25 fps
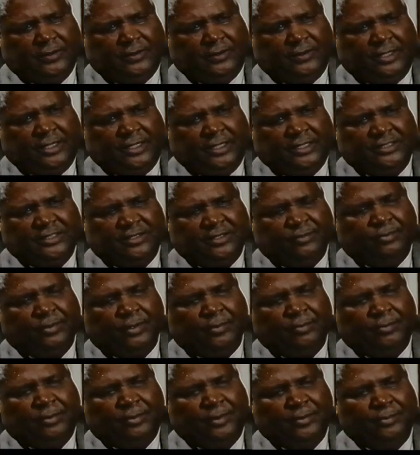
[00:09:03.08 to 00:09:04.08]
there is a
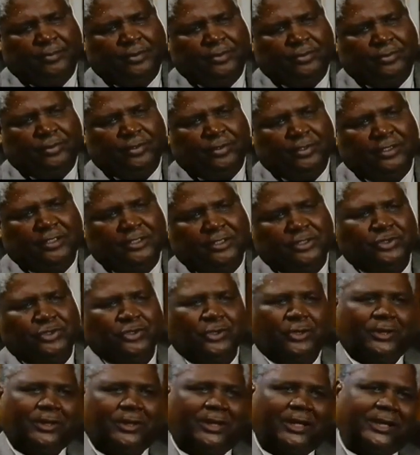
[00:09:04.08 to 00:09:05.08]
problem between the
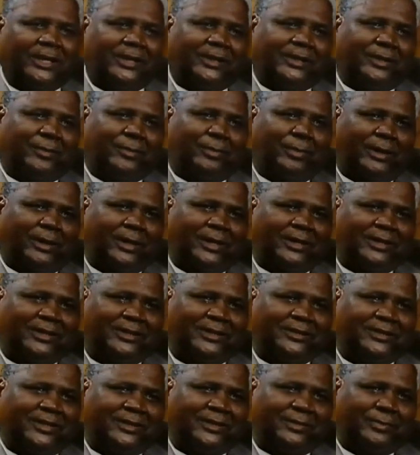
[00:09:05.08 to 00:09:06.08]
Shona and the Bela.
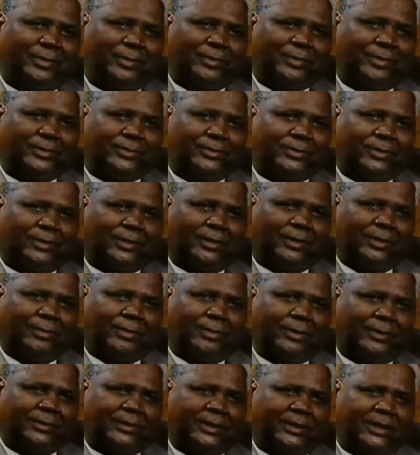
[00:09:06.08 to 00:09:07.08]
These are the people talking
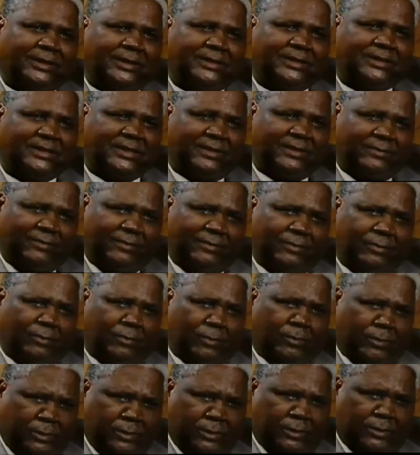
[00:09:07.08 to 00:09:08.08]
about a civil
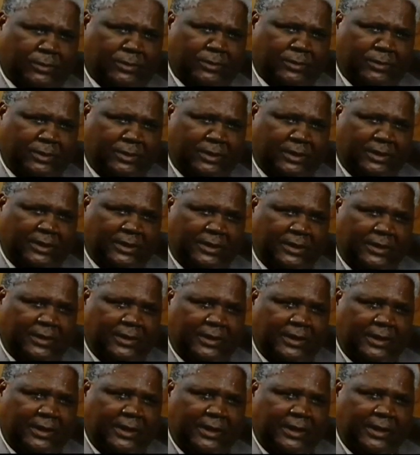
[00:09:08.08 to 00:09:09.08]
war.
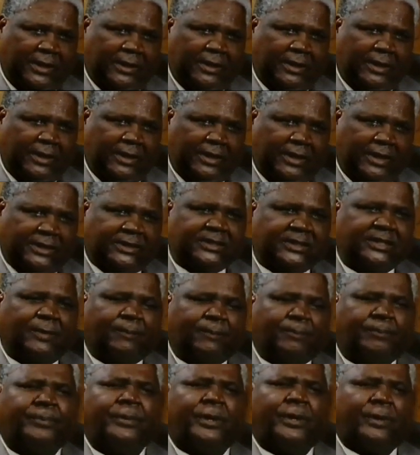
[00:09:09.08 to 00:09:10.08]
It's a
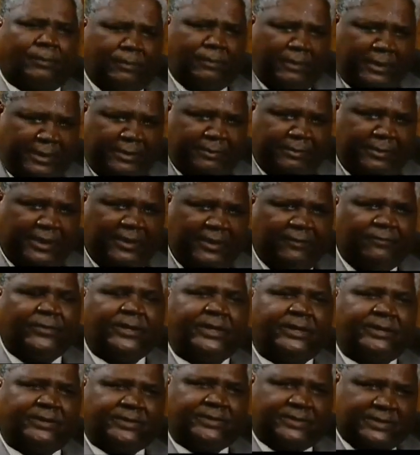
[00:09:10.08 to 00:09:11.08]
problem, a
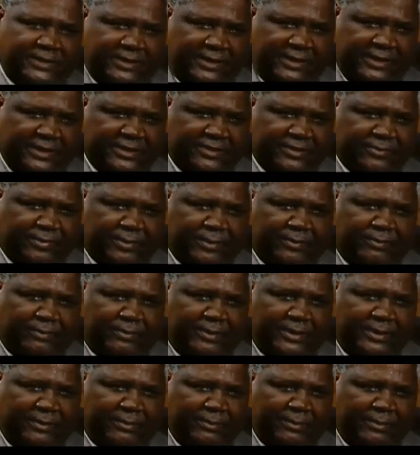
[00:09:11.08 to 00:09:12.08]
very serious
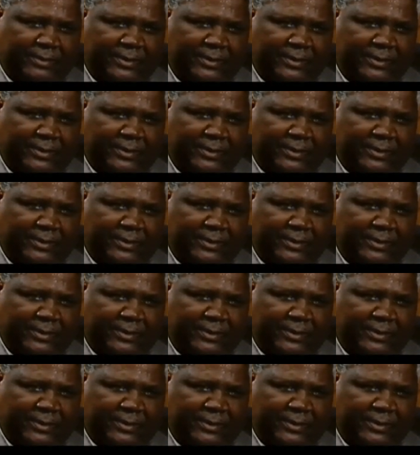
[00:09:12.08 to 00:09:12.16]
problem